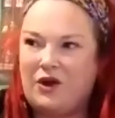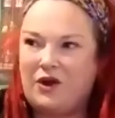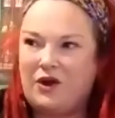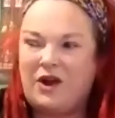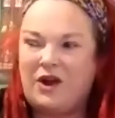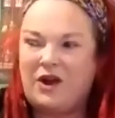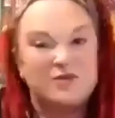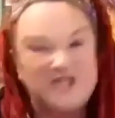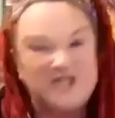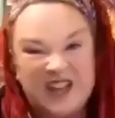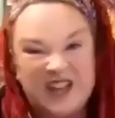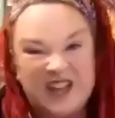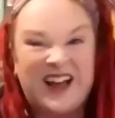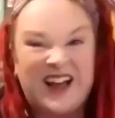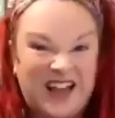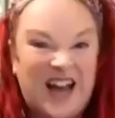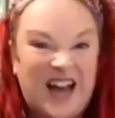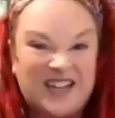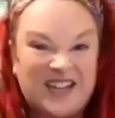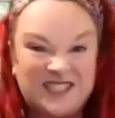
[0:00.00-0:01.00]
It was like a
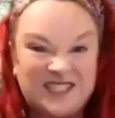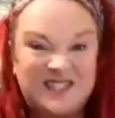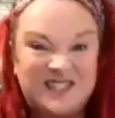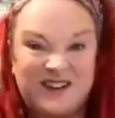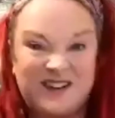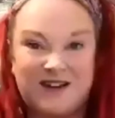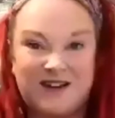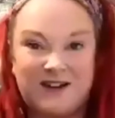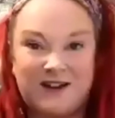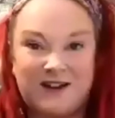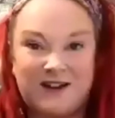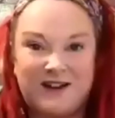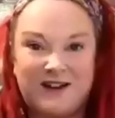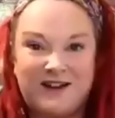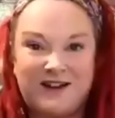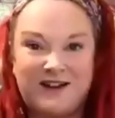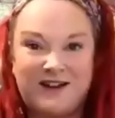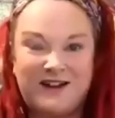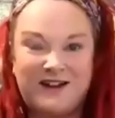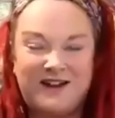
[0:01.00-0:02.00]
lantern.
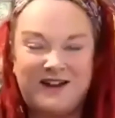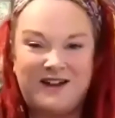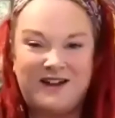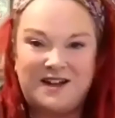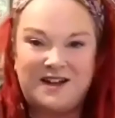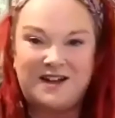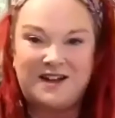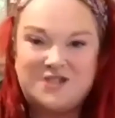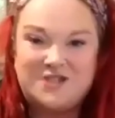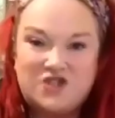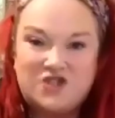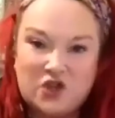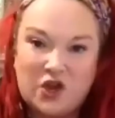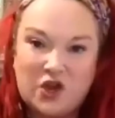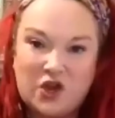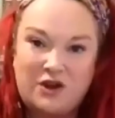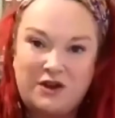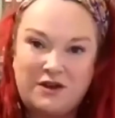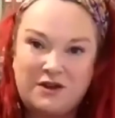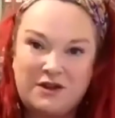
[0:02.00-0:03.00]
And soon
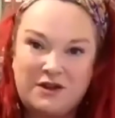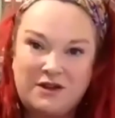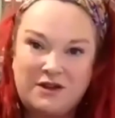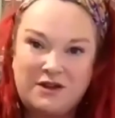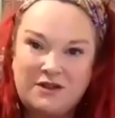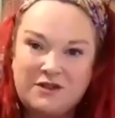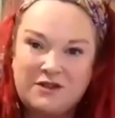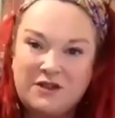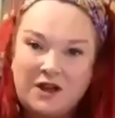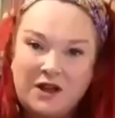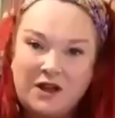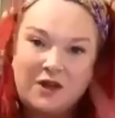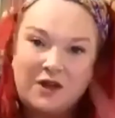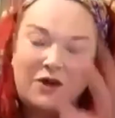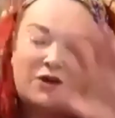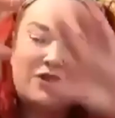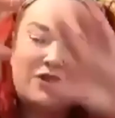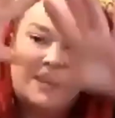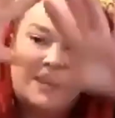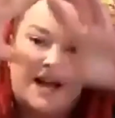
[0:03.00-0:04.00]
the glow of
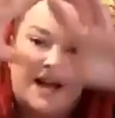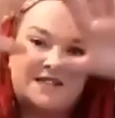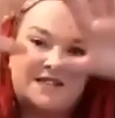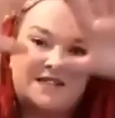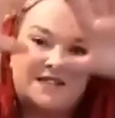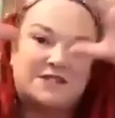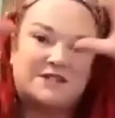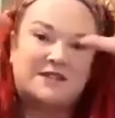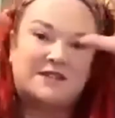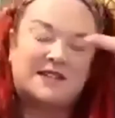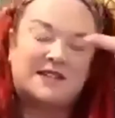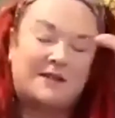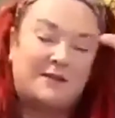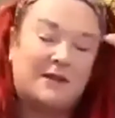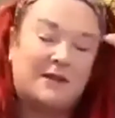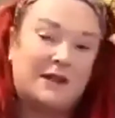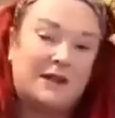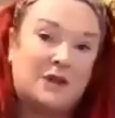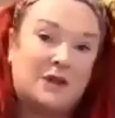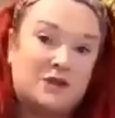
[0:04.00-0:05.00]
the lantern came
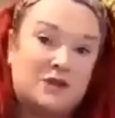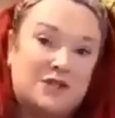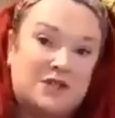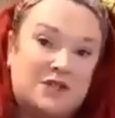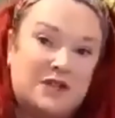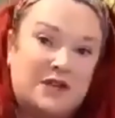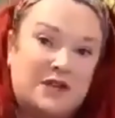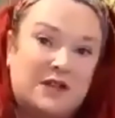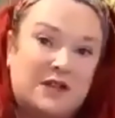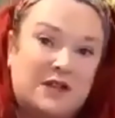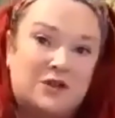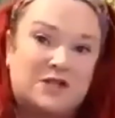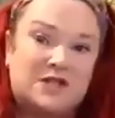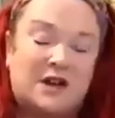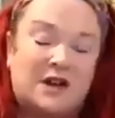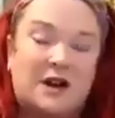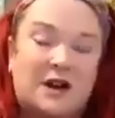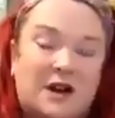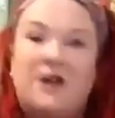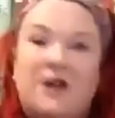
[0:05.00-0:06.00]
closer and
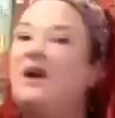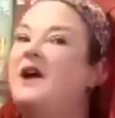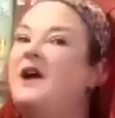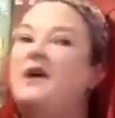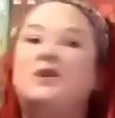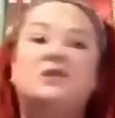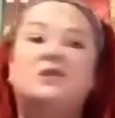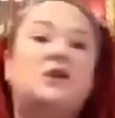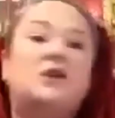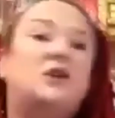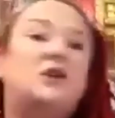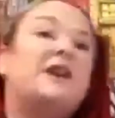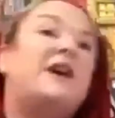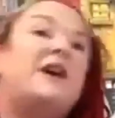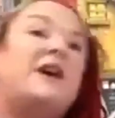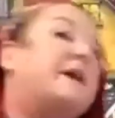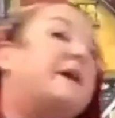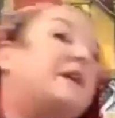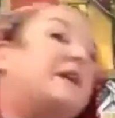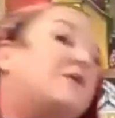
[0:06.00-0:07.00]
closer. It could only have
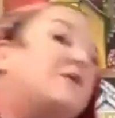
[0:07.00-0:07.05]
been,